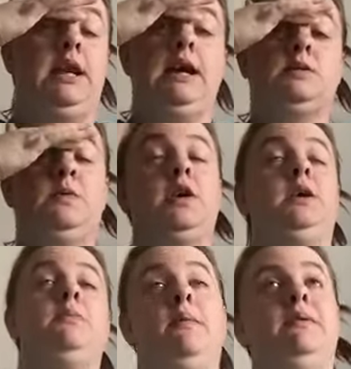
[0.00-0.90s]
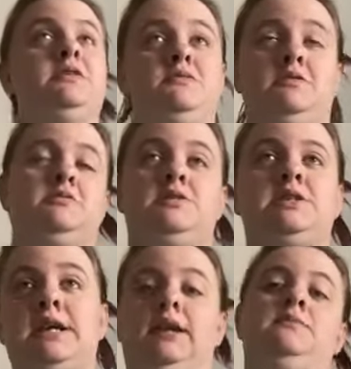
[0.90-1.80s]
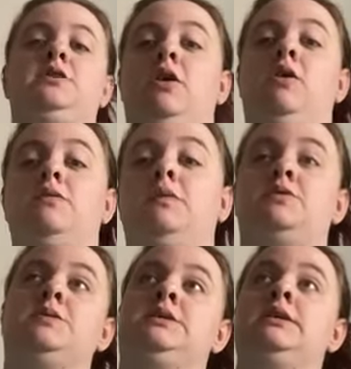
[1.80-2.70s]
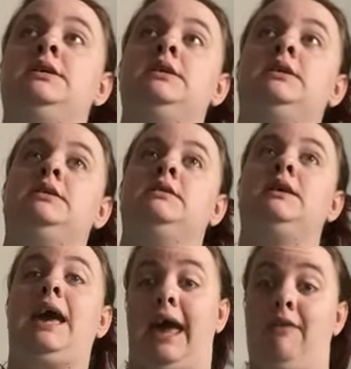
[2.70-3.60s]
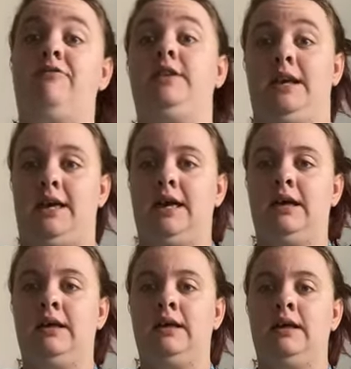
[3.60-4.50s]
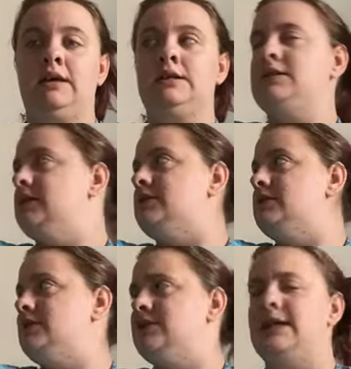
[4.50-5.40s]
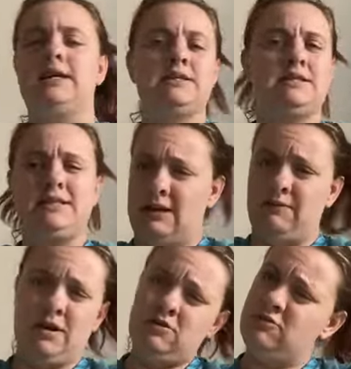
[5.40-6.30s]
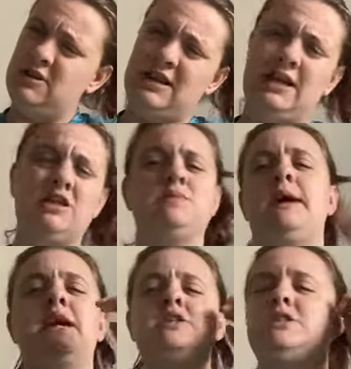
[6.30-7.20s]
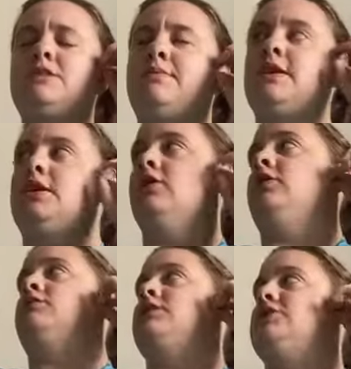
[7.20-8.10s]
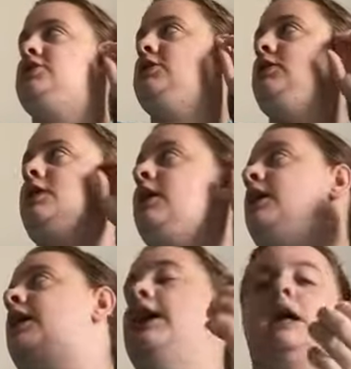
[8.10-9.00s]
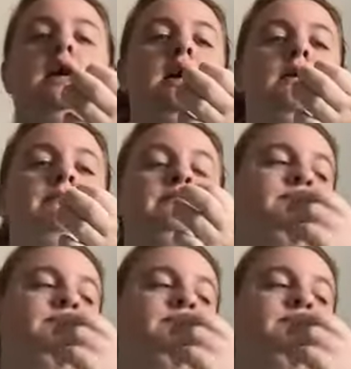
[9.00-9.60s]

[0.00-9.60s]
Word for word: next book he published, which was Salem's Lot, which was hefty. It's like six, seven hundred ish pages, depending on your edition. Um,